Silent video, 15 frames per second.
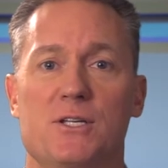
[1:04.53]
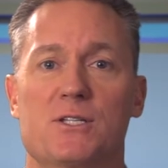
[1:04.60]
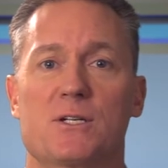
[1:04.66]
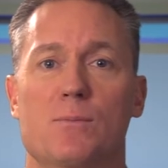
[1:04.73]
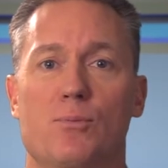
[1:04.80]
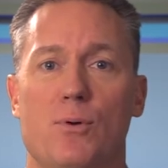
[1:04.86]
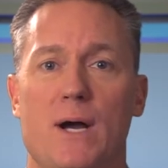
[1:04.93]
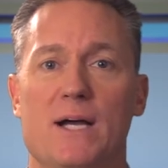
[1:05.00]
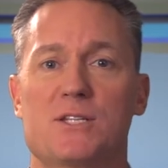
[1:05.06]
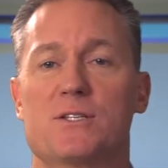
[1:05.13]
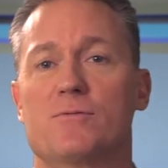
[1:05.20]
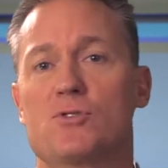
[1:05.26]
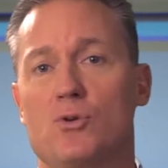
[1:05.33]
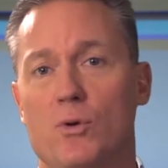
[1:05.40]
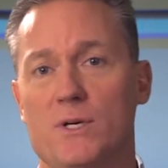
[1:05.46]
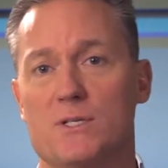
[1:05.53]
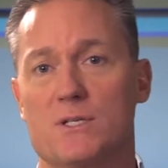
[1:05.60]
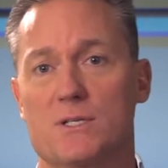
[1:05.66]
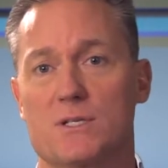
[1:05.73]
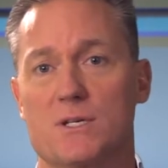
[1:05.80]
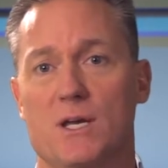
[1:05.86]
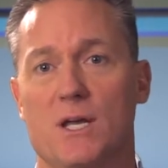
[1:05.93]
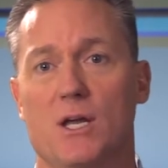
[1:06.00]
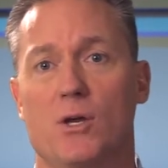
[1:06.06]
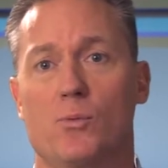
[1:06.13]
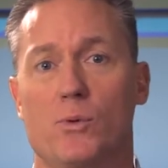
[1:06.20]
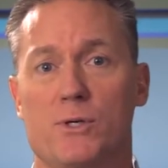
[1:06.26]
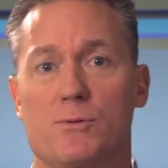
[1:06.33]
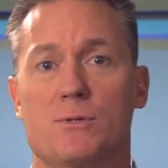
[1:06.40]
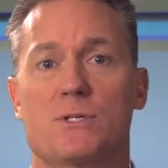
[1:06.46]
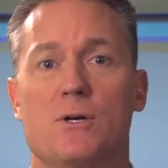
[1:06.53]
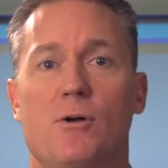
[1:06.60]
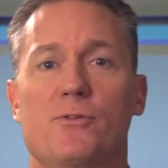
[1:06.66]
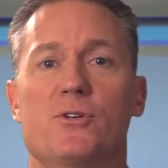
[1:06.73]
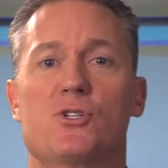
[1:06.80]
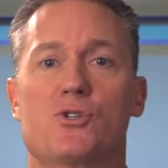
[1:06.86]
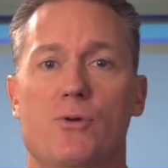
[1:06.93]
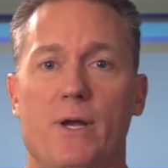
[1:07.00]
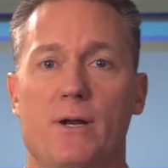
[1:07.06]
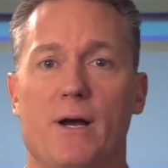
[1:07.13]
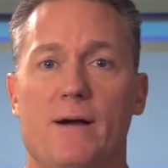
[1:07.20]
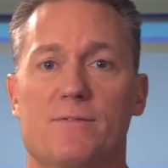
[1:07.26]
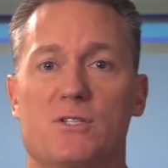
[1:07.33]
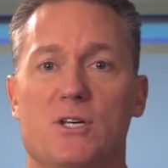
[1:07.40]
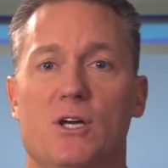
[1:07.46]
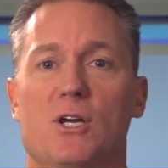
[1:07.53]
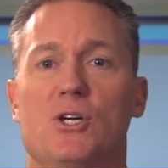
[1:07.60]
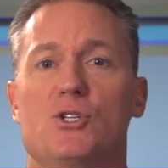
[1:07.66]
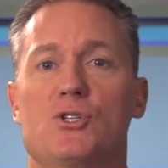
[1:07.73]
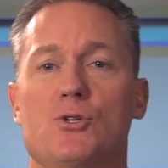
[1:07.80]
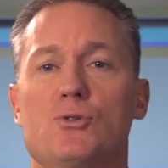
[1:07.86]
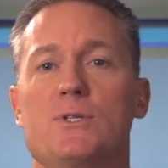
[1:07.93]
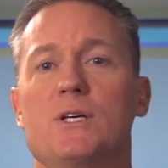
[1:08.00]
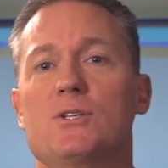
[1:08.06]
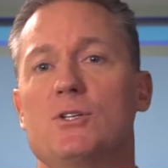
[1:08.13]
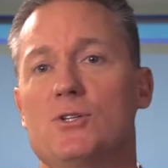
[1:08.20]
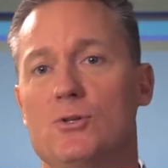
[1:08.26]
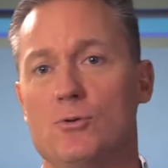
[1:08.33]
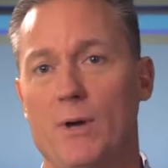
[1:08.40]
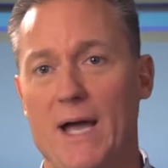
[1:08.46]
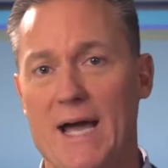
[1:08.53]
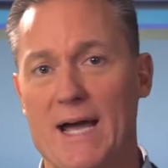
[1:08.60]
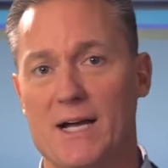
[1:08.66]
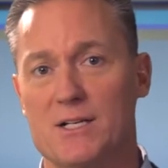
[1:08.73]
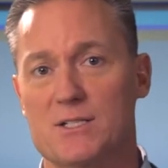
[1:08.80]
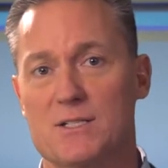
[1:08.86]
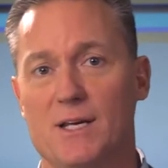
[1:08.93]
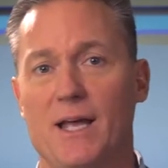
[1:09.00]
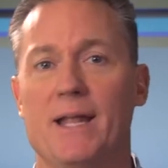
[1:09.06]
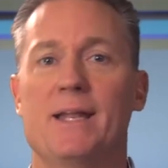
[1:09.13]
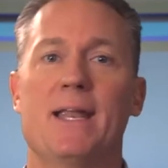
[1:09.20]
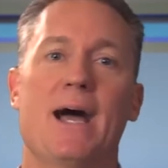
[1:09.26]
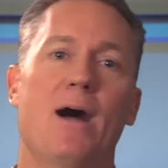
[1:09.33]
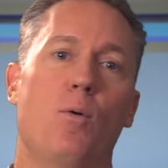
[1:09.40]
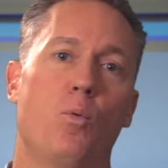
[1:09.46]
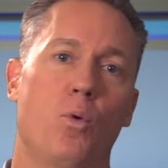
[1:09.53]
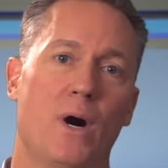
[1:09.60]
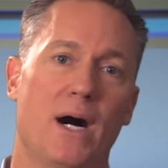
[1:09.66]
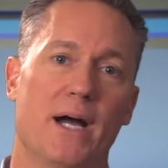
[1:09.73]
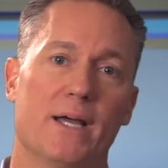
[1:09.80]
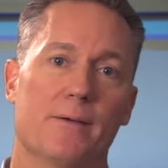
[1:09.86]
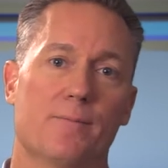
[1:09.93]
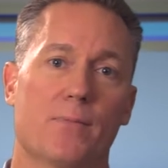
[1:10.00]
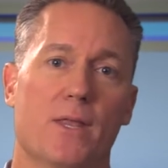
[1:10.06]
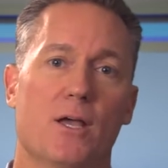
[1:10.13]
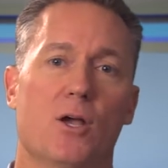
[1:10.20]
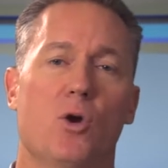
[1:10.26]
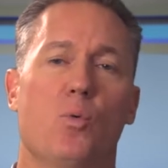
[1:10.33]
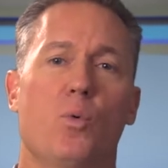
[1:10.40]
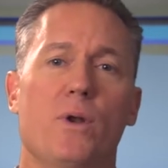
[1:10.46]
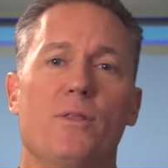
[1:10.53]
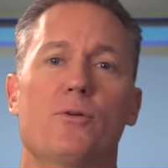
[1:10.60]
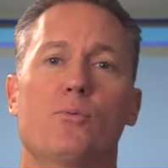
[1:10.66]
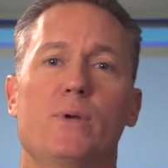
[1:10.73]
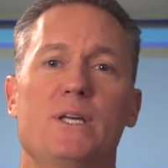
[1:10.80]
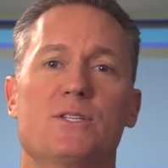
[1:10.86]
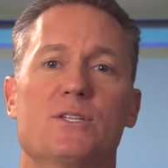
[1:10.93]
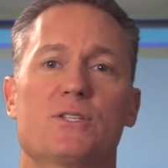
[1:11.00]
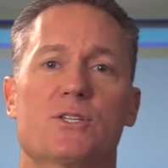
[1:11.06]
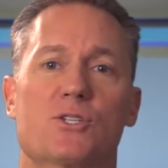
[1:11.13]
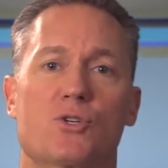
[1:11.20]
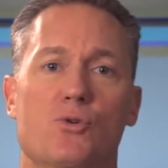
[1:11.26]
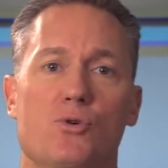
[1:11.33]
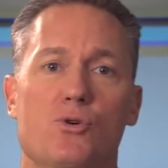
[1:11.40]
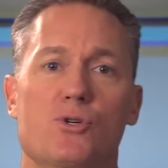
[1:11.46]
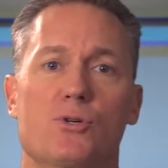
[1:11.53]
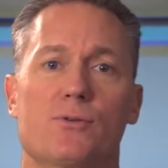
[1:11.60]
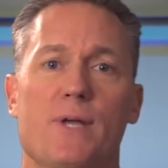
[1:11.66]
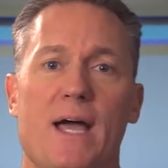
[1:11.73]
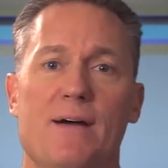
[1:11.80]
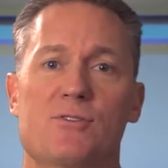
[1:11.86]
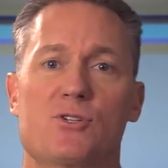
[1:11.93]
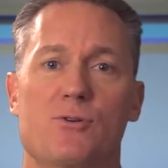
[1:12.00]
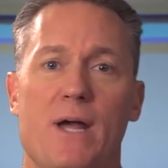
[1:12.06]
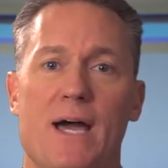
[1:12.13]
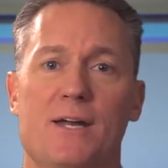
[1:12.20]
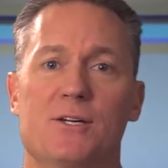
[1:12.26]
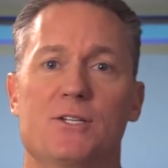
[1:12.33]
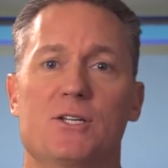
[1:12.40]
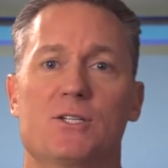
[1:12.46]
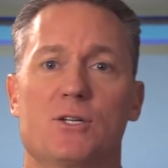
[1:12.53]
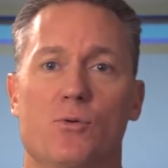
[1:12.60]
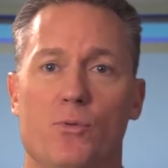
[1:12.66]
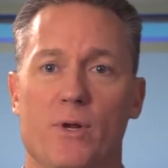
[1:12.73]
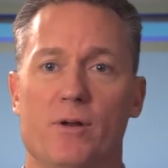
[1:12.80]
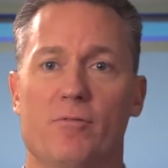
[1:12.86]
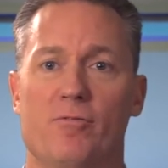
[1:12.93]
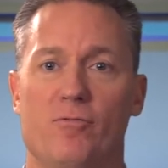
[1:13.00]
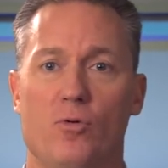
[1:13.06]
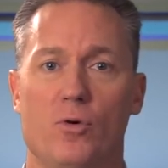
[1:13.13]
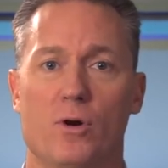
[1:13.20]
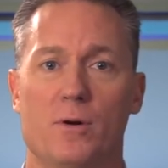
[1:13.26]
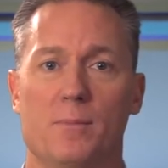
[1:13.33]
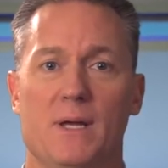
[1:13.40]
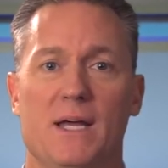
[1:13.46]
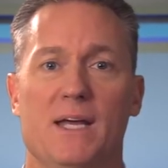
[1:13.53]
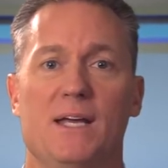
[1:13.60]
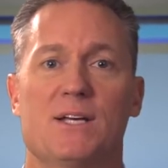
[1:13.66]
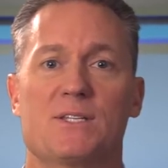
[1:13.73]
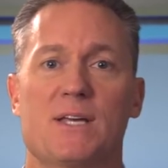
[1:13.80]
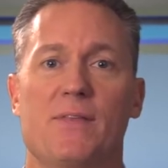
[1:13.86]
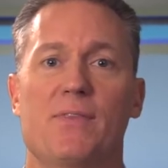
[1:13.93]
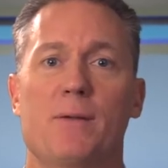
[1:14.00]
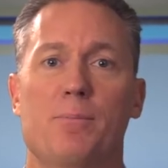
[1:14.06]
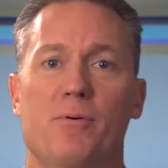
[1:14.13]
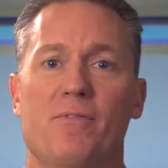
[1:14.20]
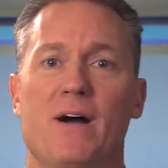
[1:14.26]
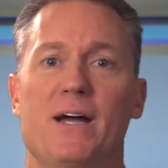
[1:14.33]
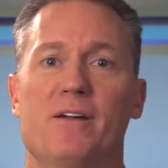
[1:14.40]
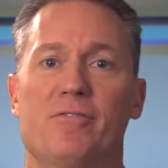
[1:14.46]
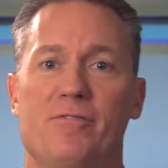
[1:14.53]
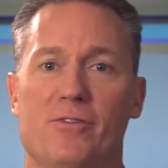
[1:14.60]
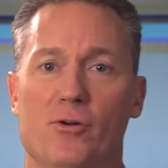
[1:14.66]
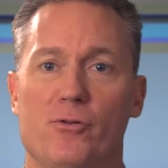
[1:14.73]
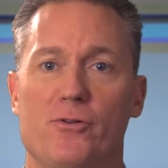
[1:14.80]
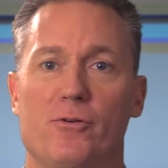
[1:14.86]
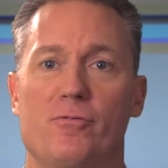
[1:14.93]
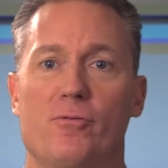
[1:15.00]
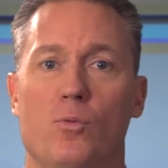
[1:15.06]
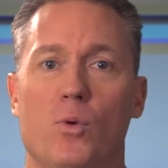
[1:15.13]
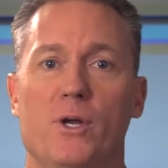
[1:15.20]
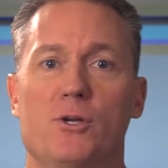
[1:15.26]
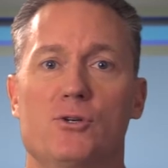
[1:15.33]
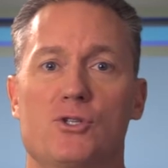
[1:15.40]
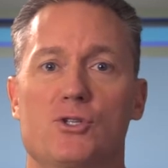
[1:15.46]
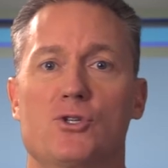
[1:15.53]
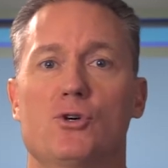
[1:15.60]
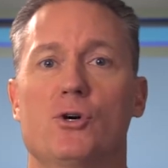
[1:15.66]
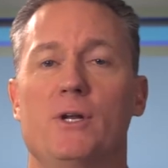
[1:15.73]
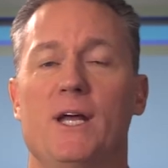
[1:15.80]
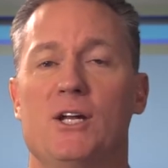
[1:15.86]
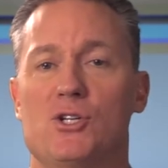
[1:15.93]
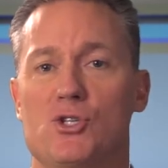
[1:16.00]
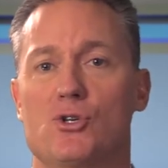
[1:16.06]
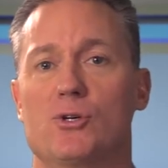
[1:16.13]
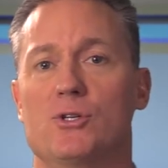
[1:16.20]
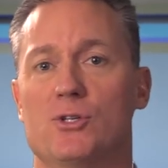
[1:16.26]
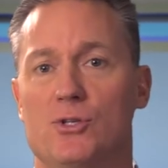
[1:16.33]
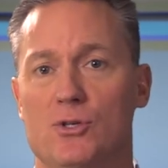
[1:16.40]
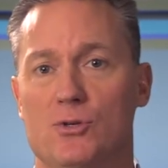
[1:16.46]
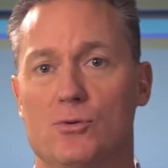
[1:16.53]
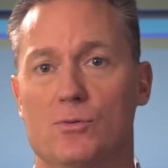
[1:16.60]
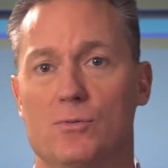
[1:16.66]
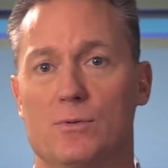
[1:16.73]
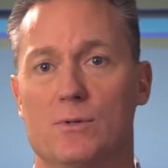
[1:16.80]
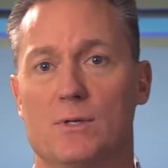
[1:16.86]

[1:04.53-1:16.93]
is comprised of choices, which result in trade-offs, choosing to do X and not Y. One of the reasons it's crucial to have strategies in written form is that they provide a filter for what you should and shouldn't do.